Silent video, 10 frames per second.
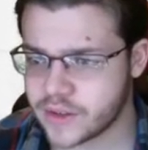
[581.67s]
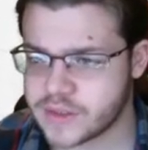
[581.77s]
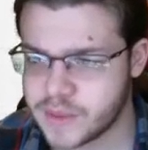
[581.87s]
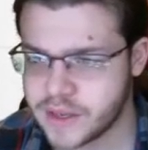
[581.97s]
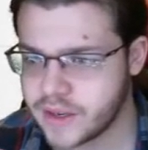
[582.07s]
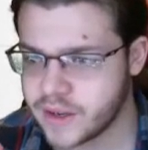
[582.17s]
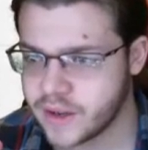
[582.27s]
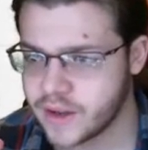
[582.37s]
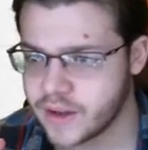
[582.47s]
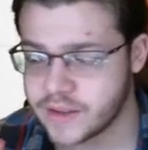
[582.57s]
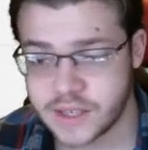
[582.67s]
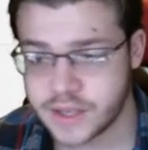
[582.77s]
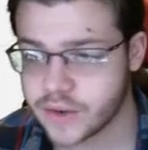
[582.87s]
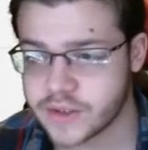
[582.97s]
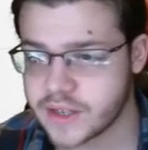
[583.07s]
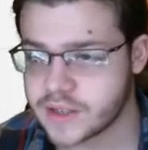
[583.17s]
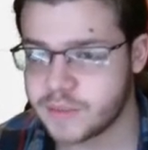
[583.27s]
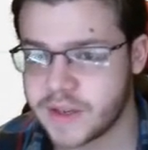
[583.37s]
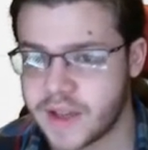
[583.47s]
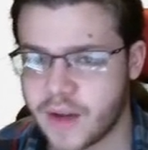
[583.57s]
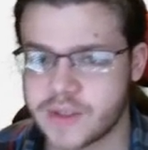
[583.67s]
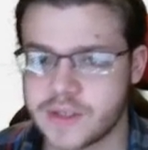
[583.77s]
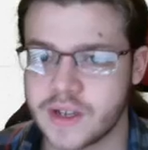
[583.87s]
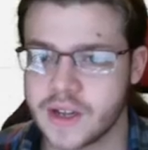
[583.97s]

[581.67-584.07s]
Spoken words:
Speed tiers, not speed calcs.